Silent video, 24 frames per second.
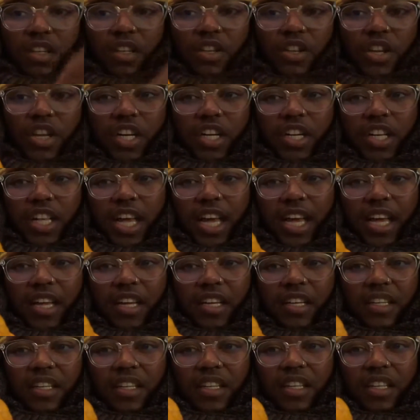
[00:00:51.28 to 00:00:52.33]
You hear
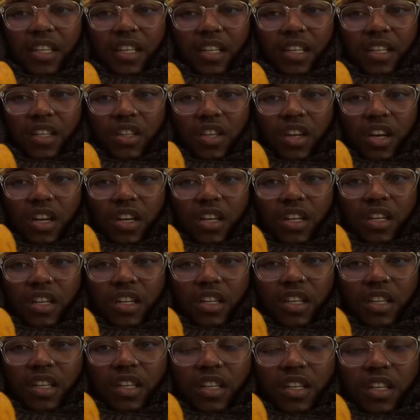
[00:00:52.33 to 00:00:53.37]
that?
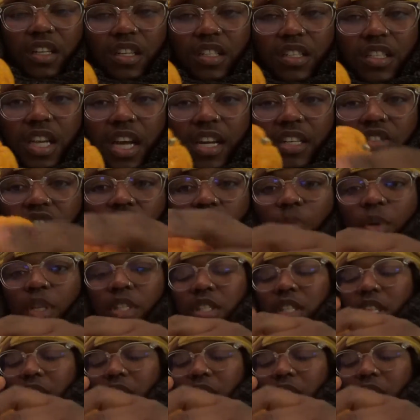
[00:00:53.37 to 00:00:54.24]
Look, it's got so much